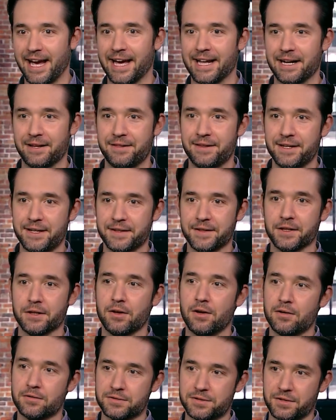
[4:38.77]
And I think in the
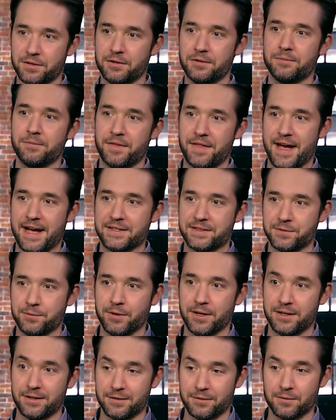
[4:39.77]
long term, that's
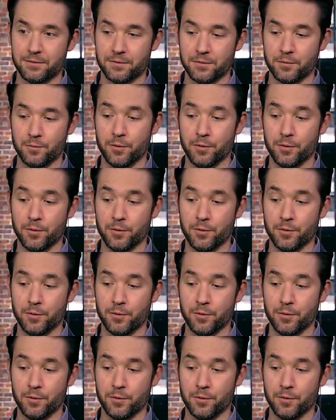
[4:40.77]
where